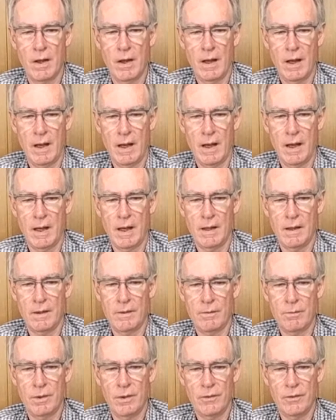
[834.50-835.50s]
And
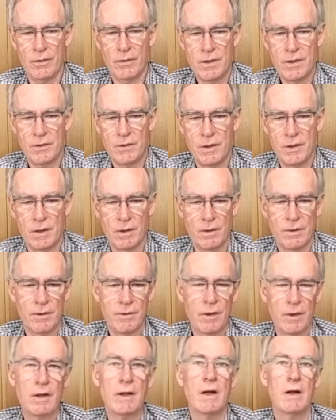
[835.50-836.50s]
we're suggesting that you
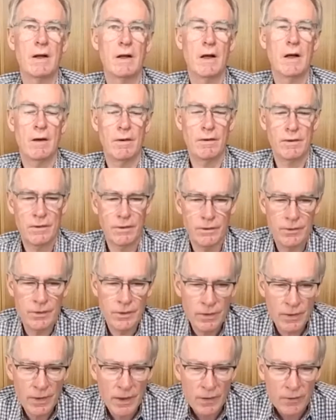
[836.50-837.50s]
drink that now until
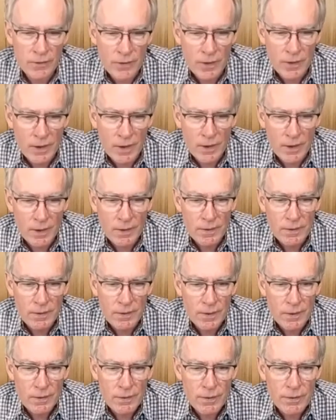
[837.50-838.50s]

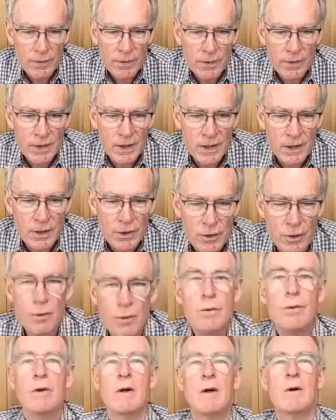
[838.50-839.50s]

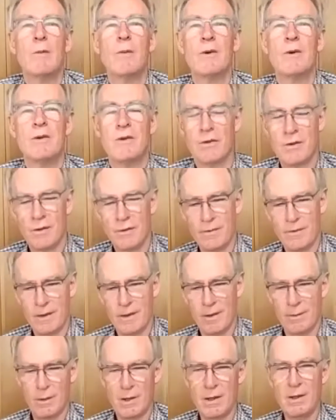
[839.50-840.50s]
2032, which is a
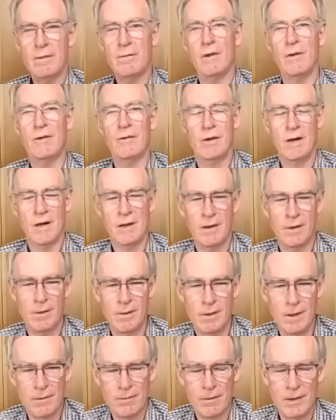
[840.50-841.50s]
fair way off. It's another
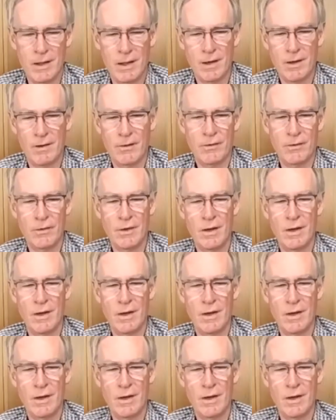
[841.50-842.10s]
11 years.